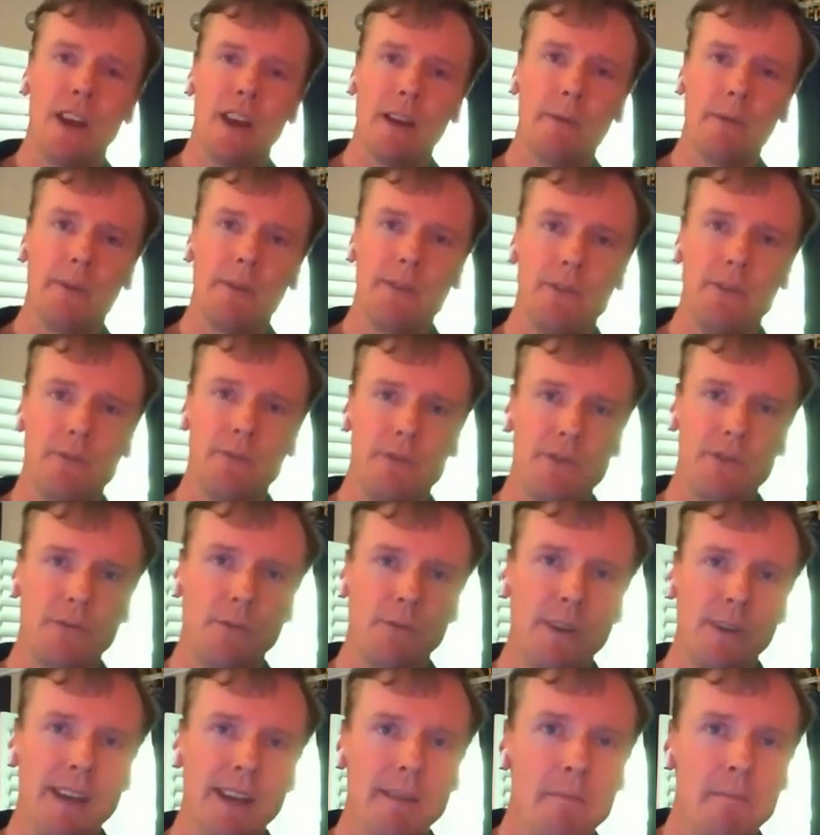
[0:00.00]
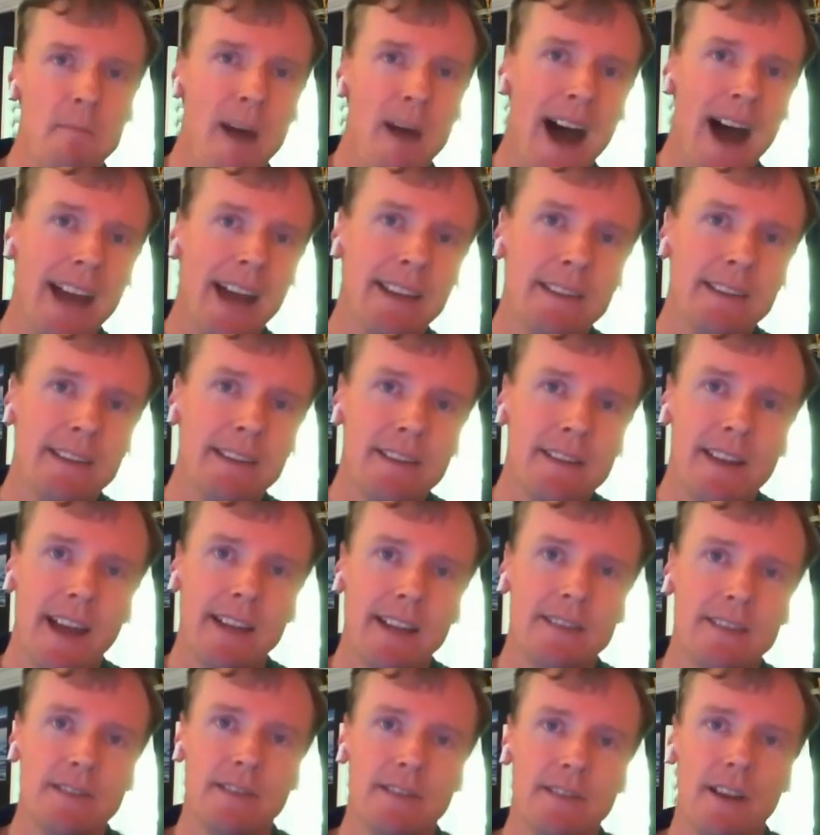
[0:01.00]
share with you 3
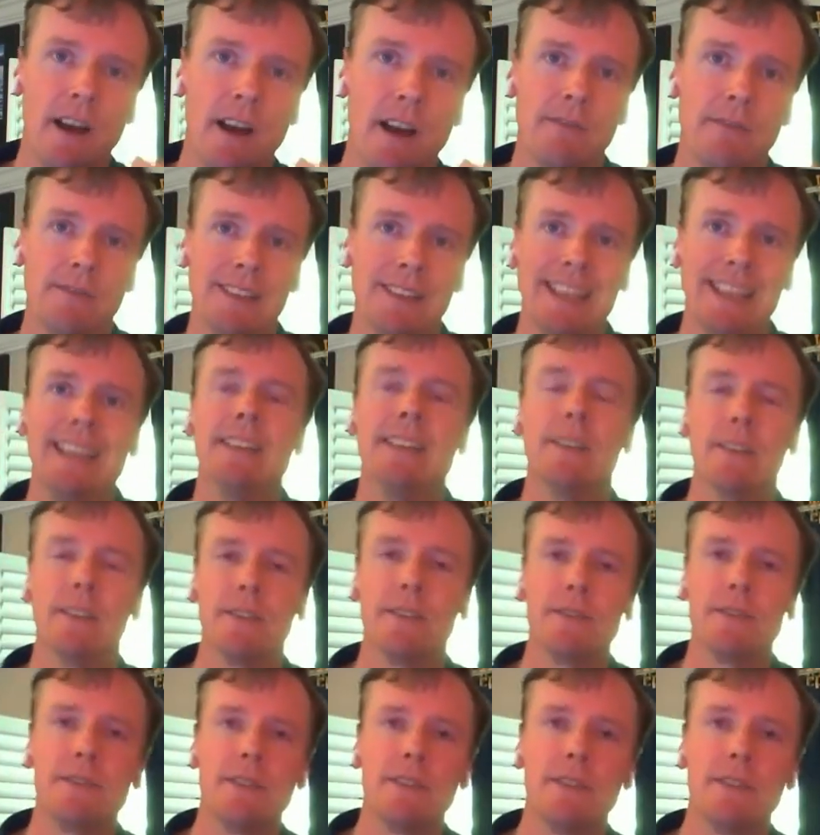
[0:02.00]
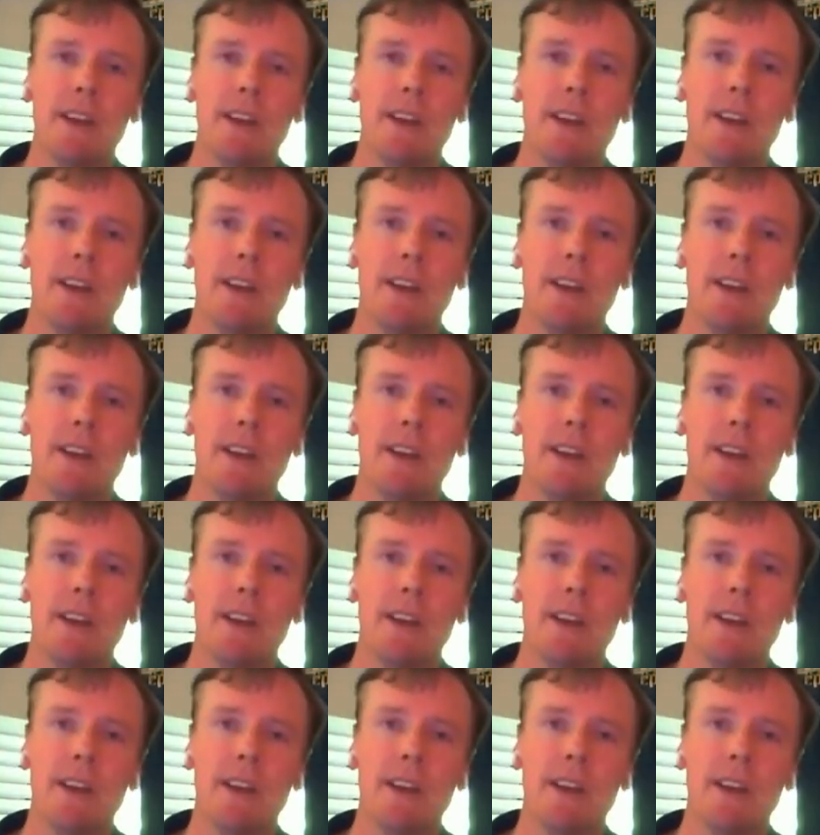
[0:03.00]
mindsets of leaders,